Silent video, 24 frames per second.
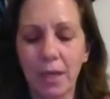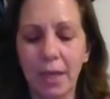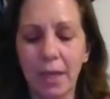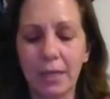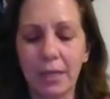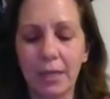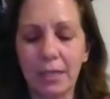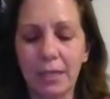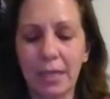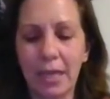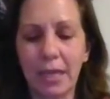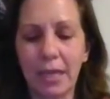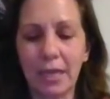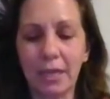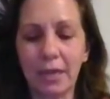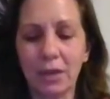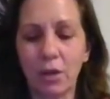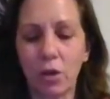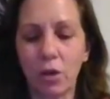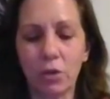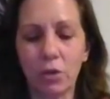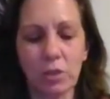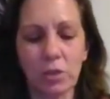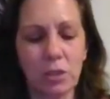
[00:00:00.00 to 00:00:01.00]
And then
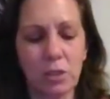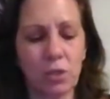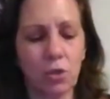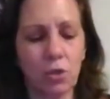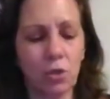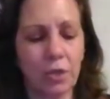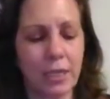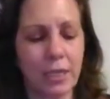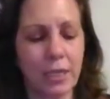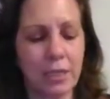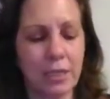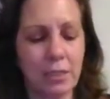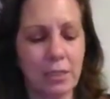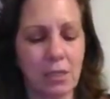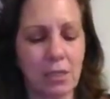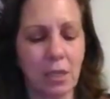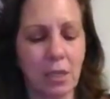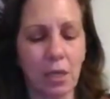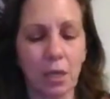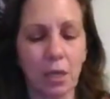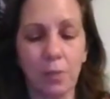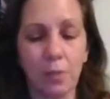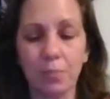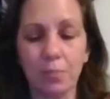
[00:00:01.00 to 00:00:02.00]
also like
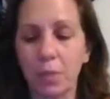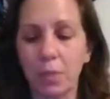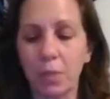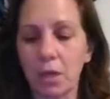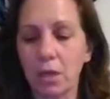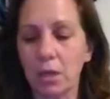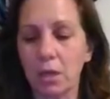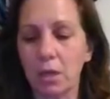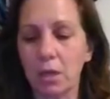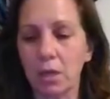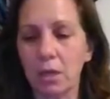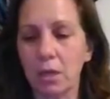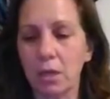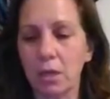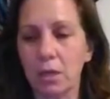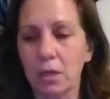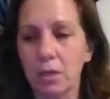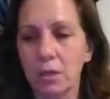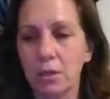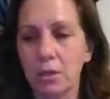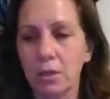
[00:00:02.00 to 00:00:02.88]
some uh,